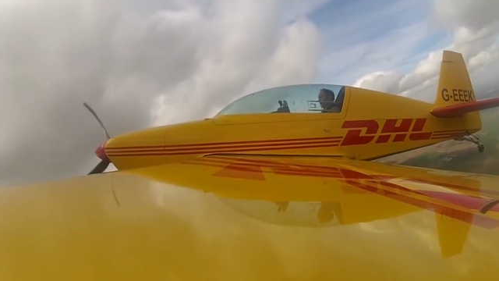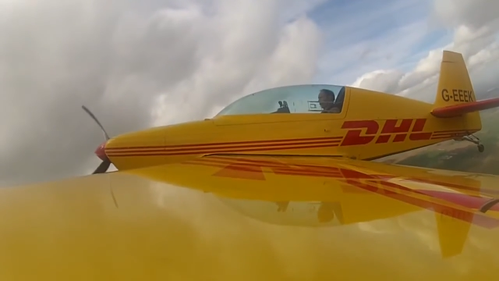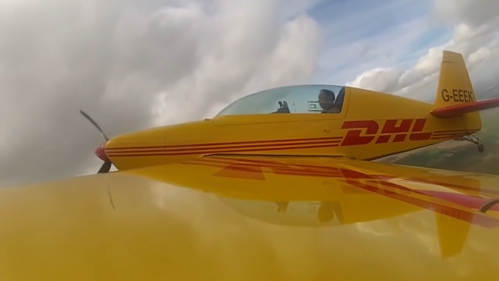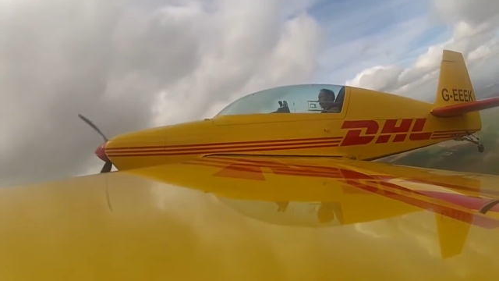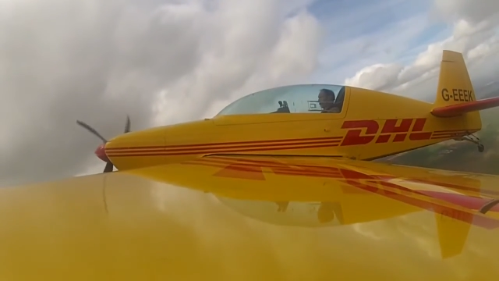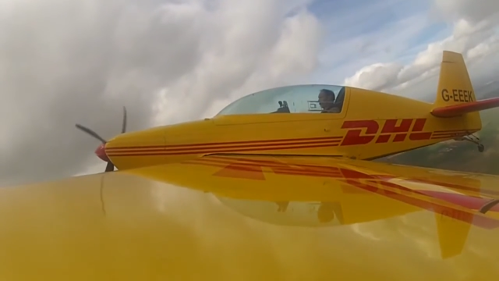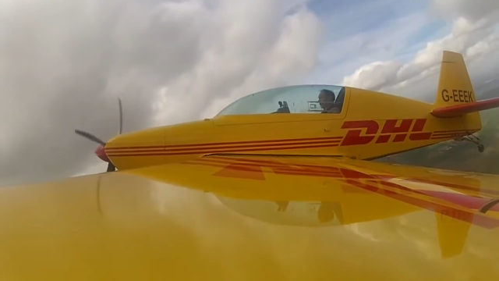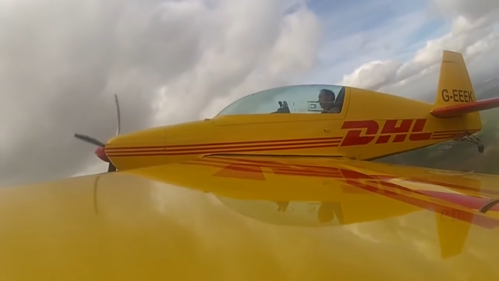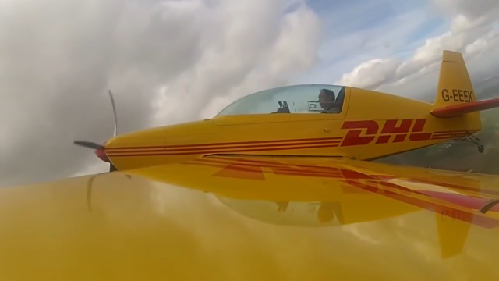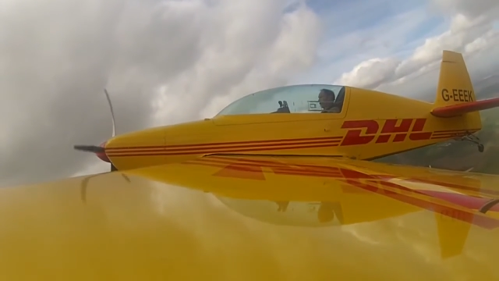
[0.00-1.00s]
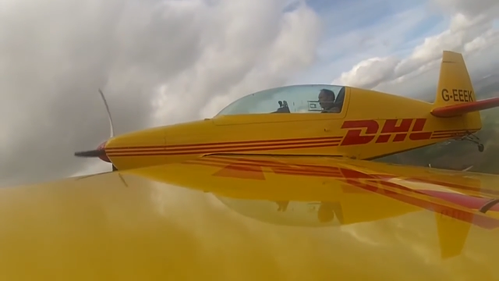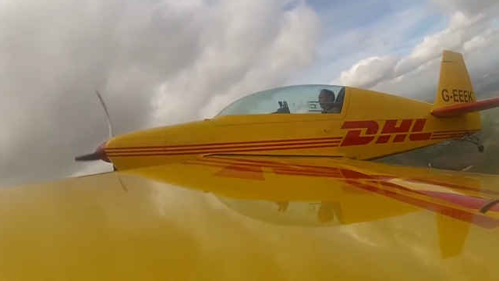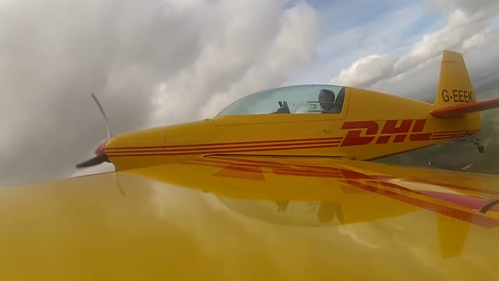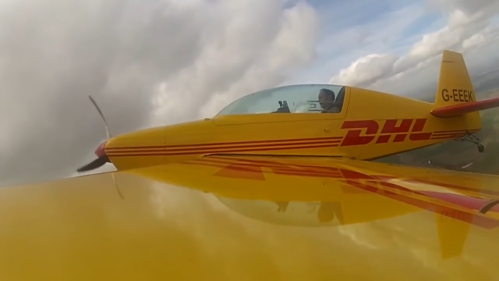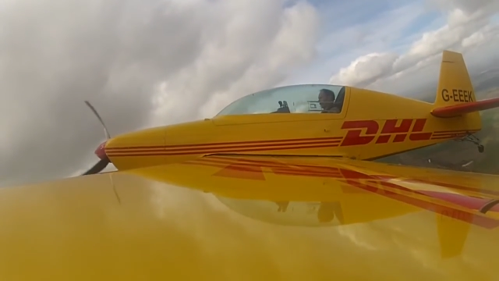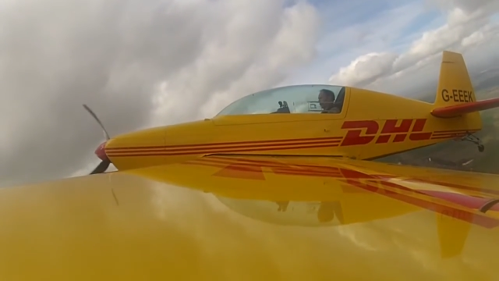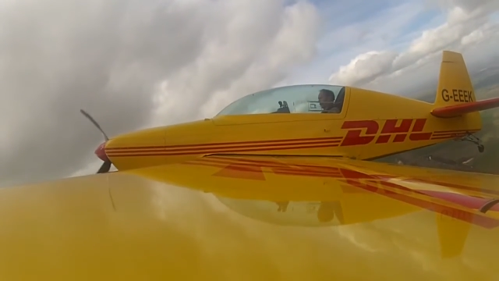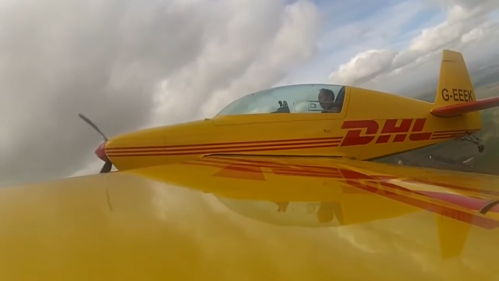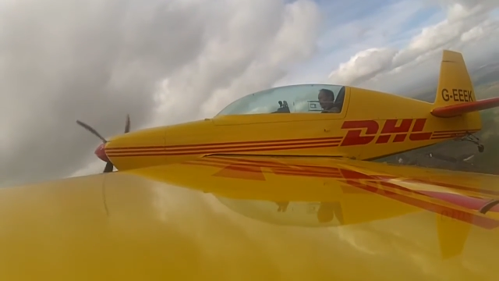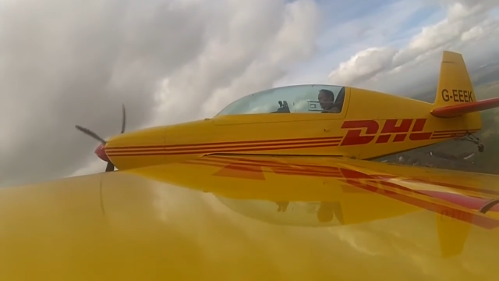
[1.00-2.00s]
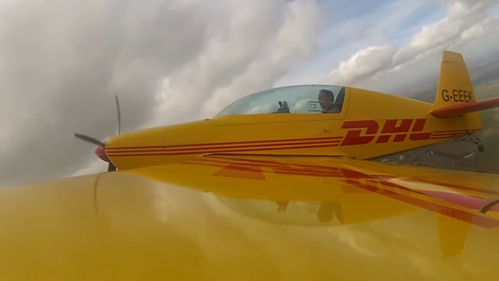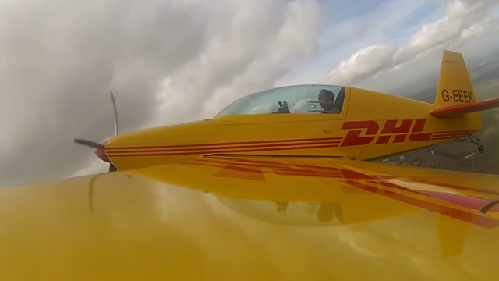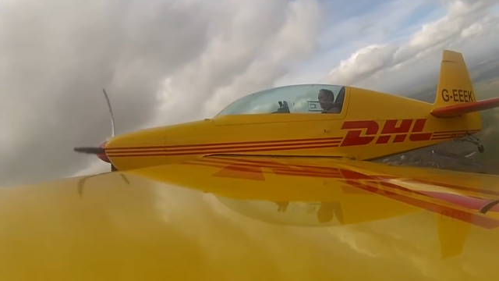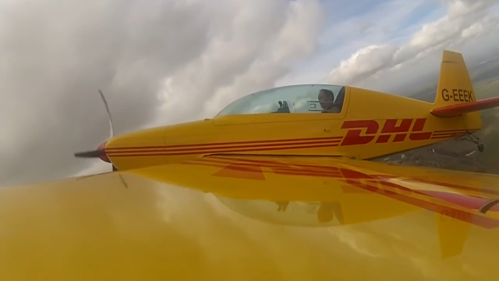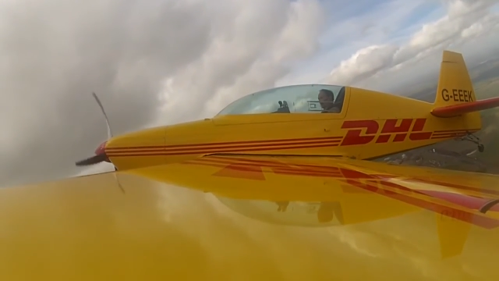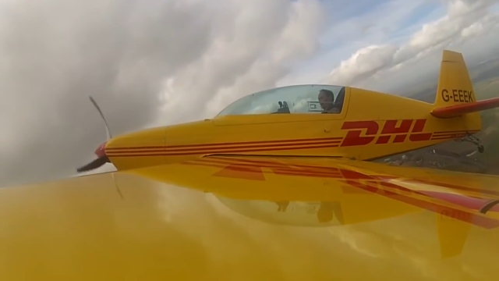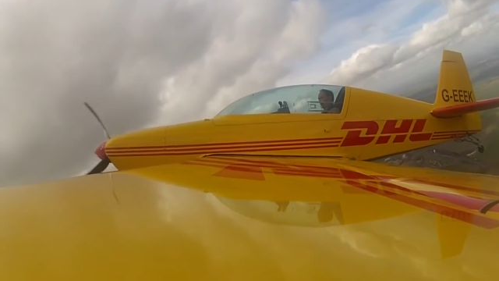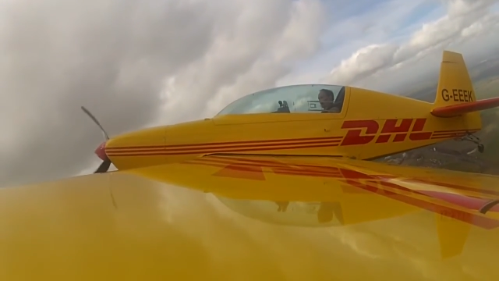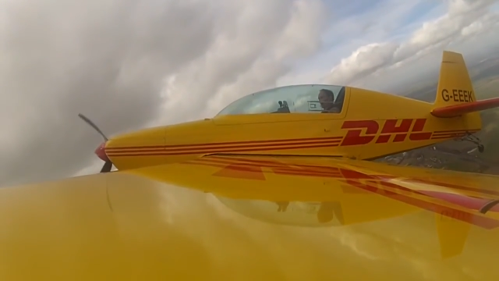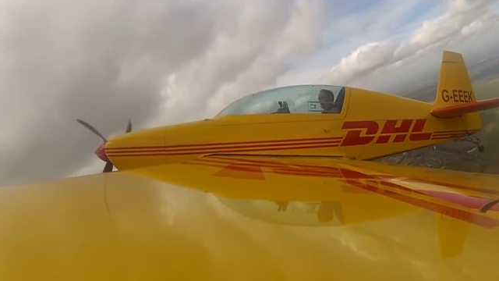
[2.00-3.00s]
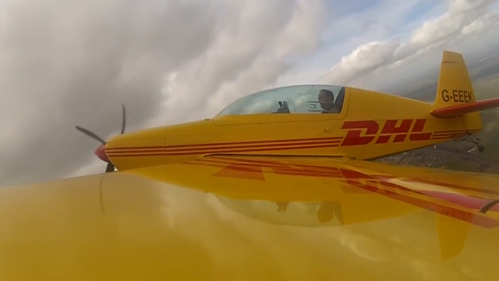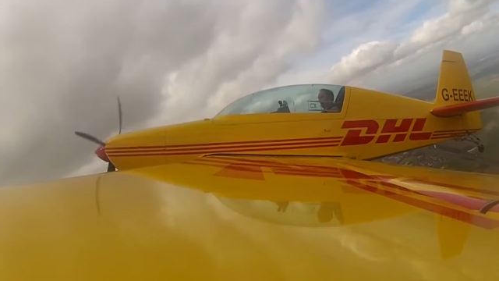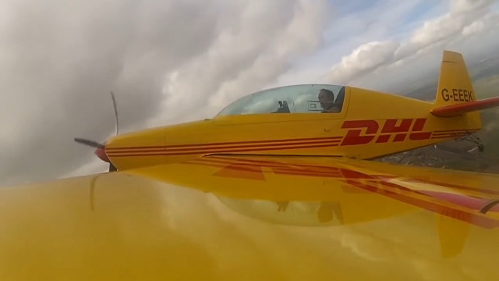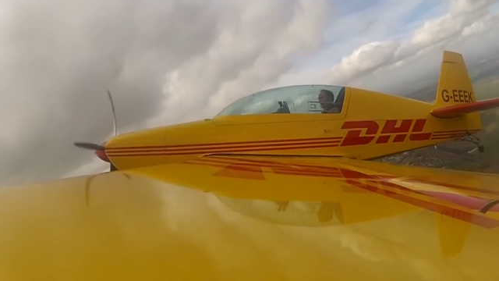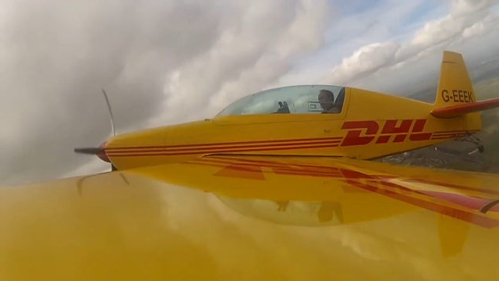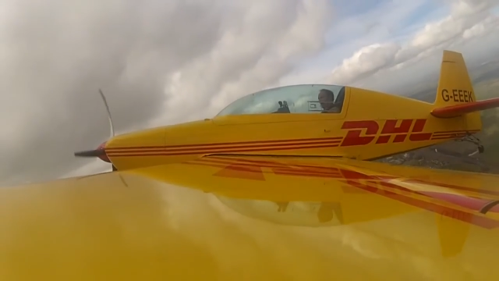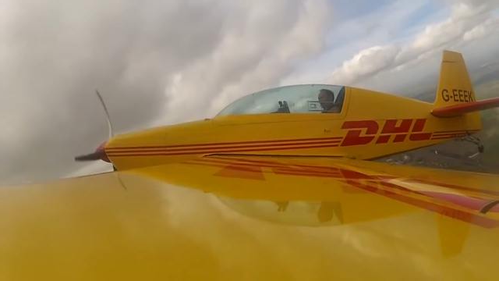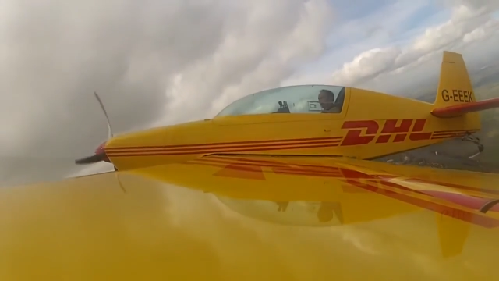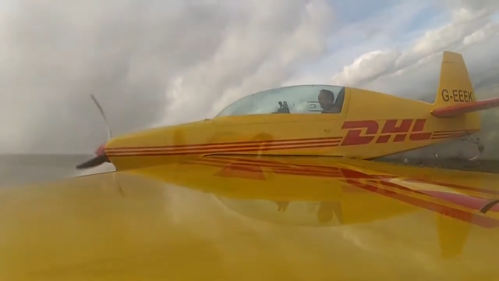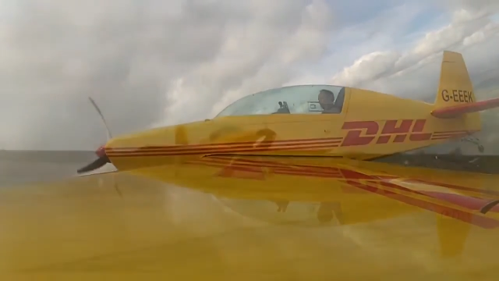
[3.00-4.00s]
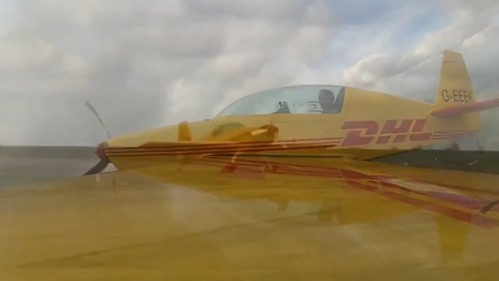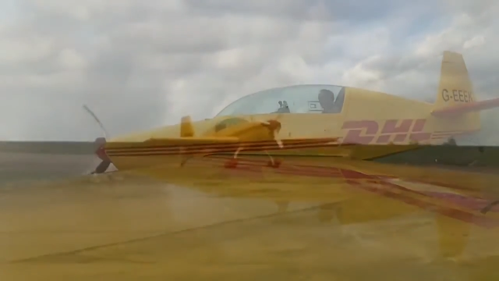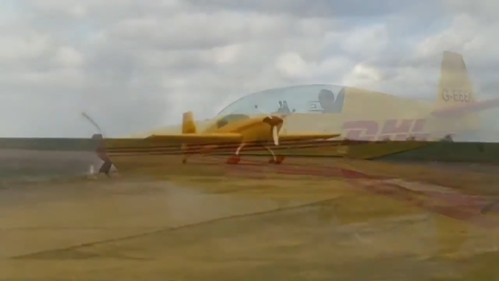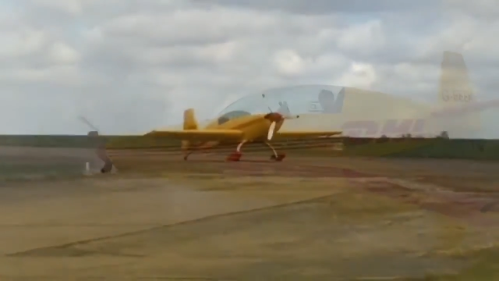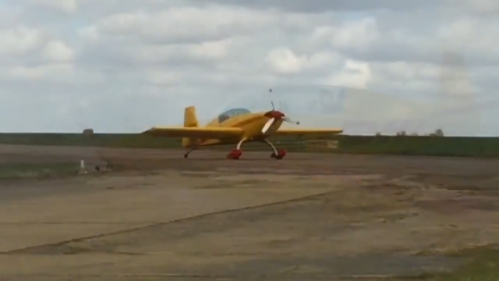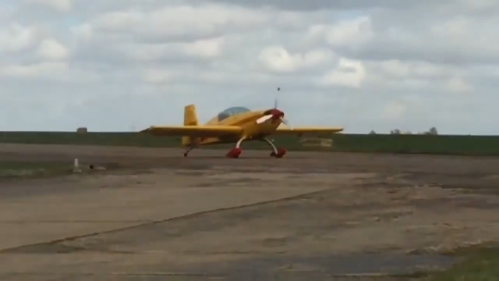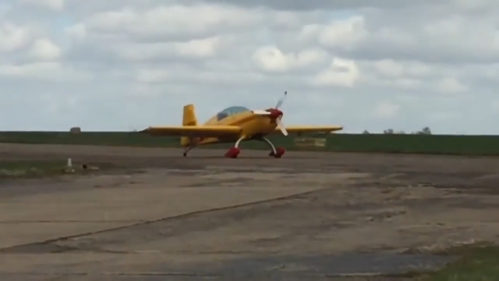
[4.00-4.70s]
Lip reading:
No face is visible, so there are no lips to read.